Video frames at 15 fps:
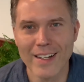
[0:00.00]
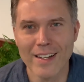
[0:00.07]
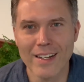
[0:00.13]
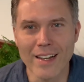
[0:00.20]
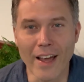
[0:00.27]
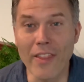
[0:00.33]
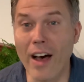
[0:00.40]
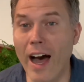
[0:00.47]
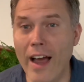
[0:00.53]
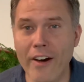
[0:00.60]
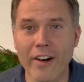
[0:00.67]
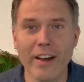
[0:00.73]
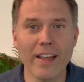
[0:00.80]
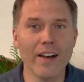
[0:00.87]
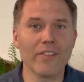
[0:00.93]
And the
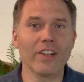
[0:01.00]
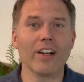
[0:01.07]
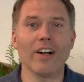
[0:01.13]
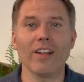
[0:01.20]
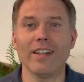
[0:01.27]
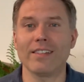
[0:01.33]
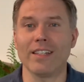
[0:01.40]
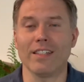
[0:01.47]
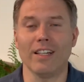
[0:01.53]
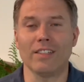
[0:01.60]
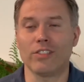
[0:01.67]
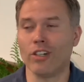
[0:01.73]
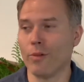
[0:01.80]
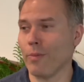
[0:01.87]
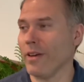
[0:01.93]
irony of it all is it
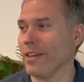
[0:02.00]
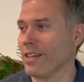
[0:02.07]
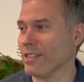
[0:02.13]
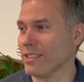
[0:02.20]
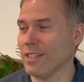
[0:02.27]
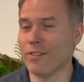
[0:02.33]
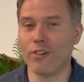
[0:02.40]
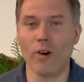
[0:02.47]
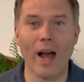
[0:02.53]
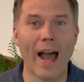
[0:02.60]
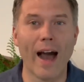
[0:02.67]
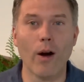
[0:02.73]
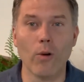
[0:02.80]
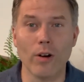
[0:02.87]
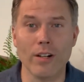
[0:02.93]
took me several
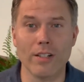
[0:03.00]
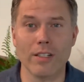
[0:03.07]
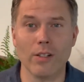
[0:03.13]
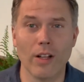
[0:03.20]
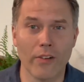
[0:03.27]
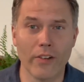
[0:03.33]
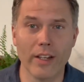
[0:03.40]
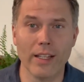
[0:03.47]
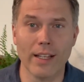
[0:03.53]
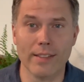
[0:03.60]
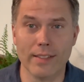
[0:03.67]
hours until I realized